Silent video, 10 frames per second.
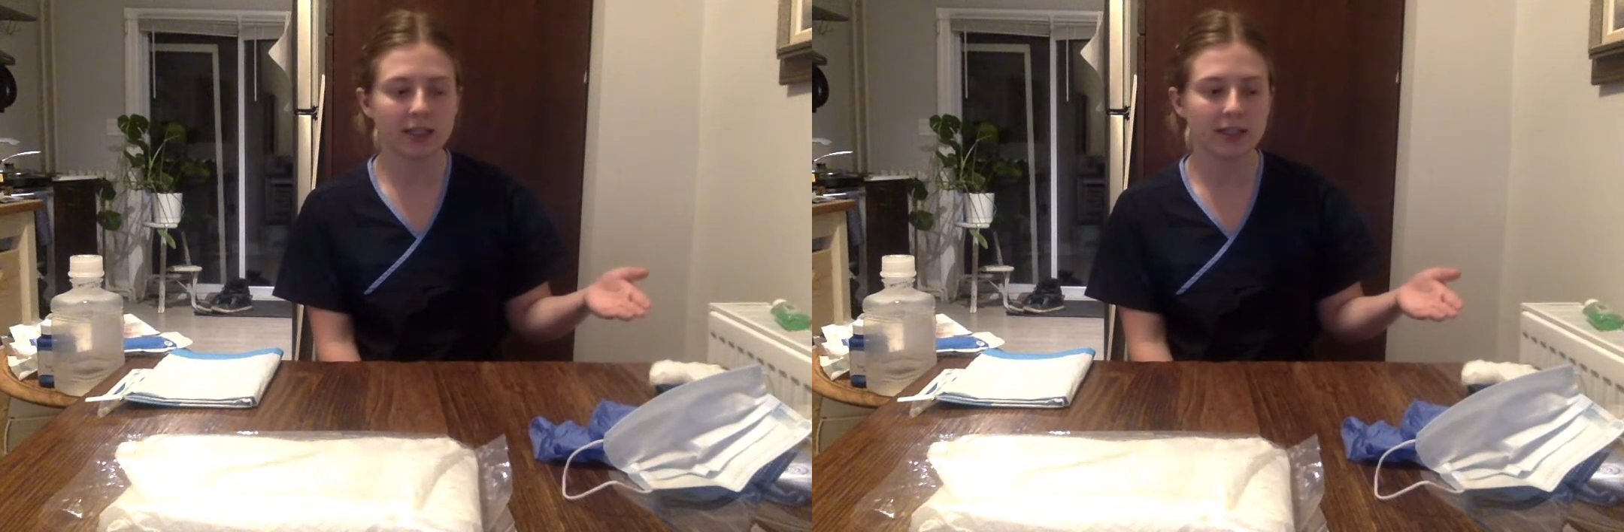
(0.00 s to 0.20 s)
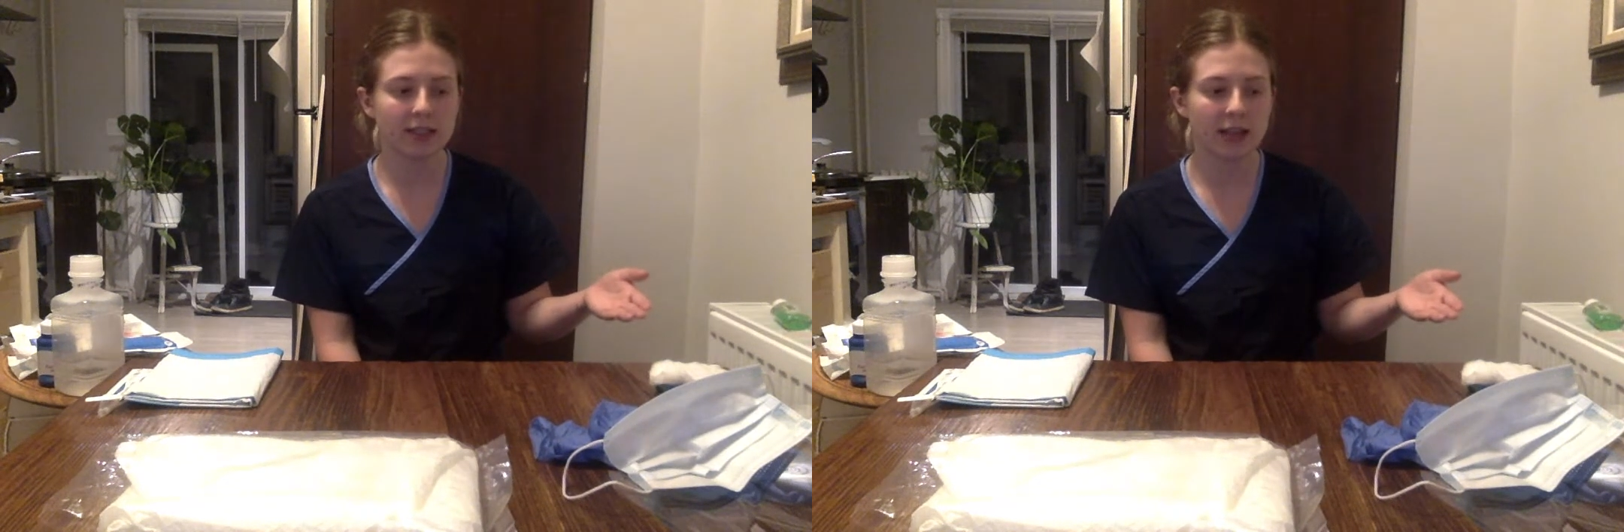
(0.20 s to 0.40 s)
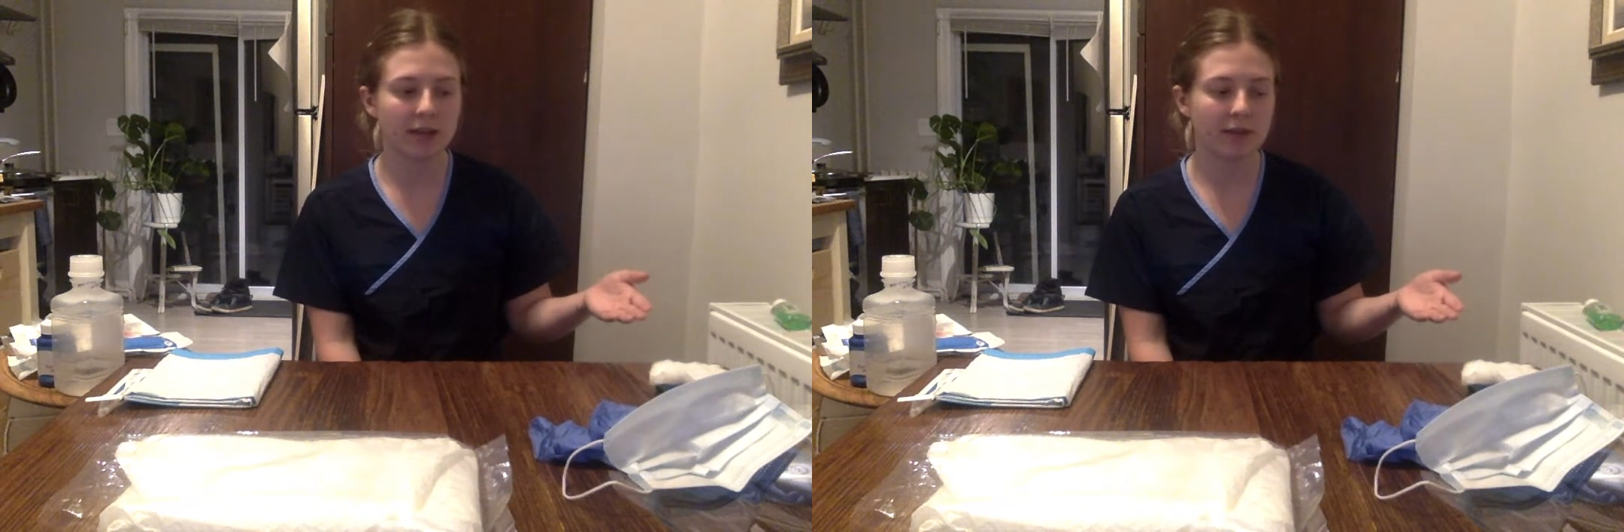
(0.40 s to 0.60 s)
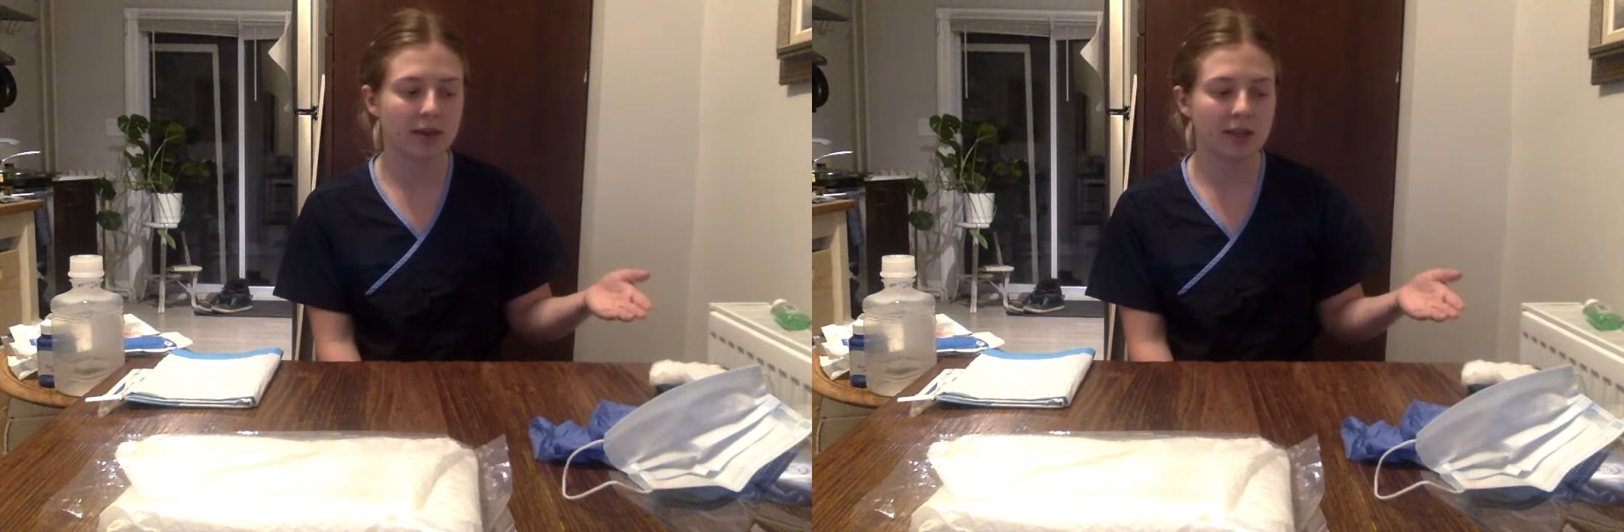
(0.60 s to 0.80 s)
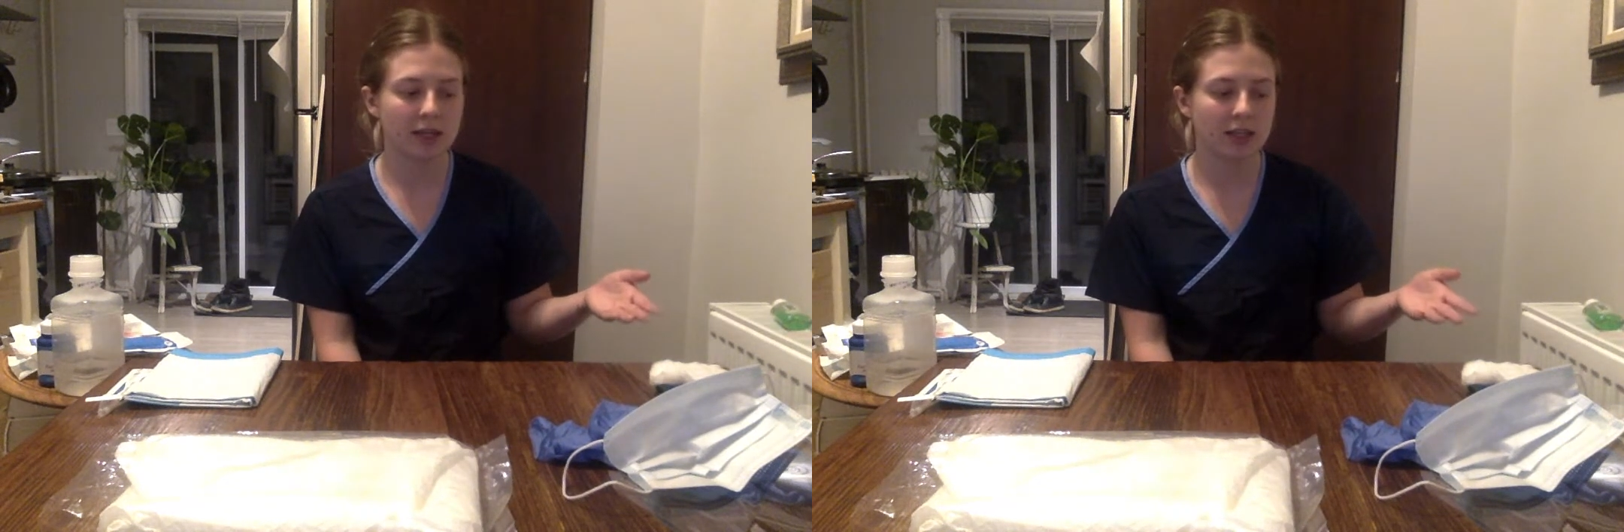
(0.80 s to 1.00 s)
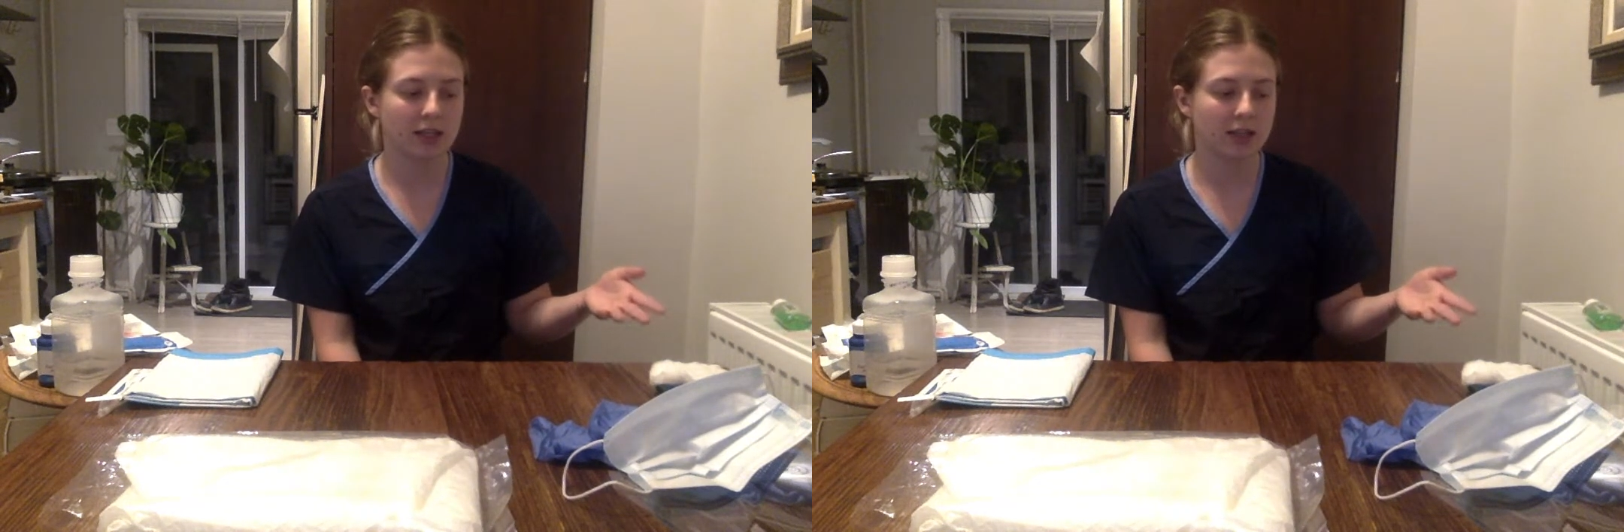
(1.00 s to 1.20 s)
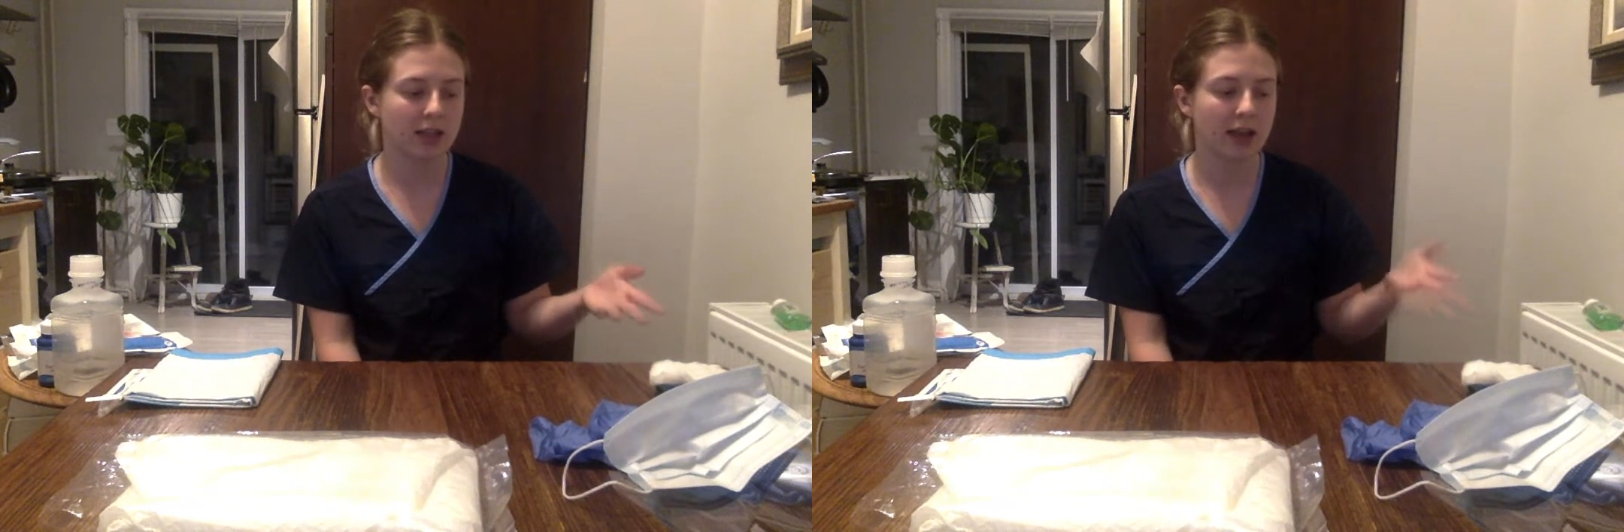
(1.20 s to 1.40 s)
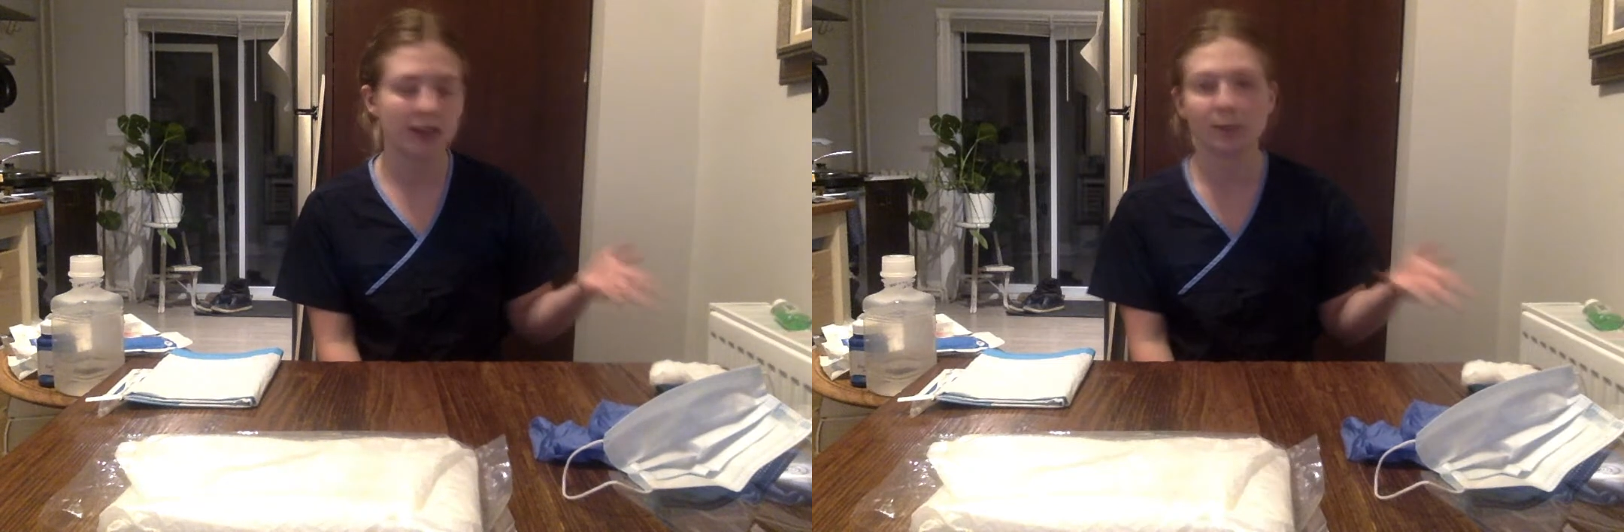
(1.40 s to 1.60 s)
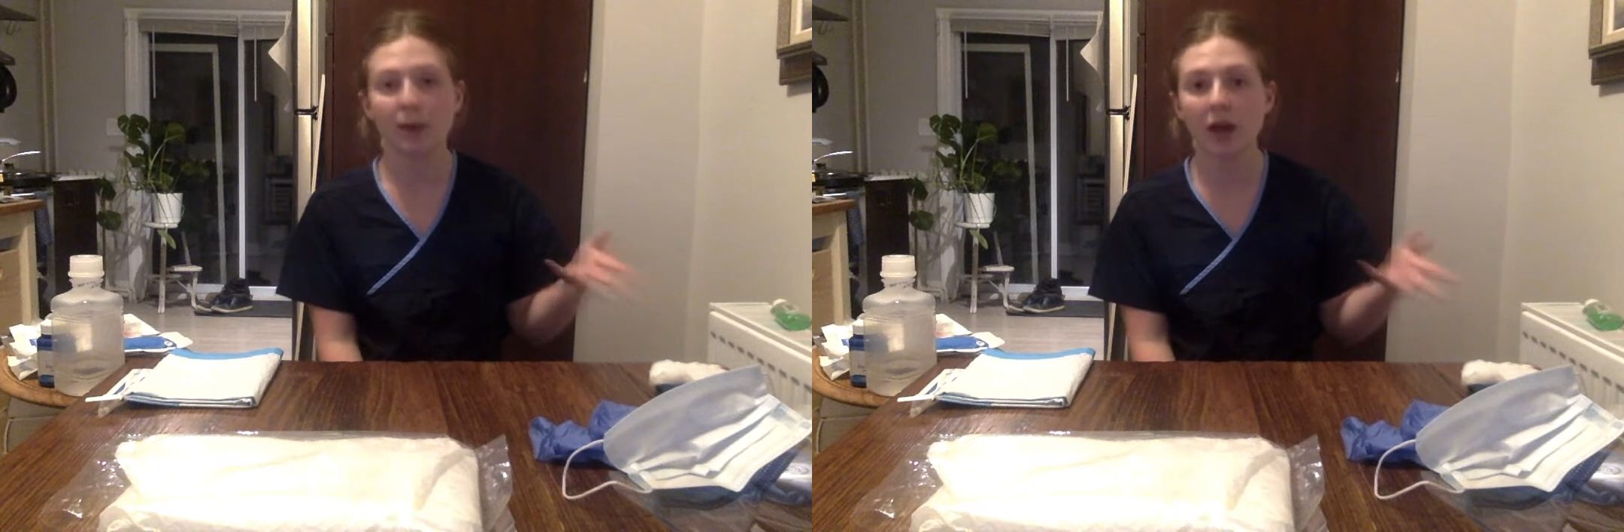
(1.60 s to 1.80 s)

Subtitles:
His name is S.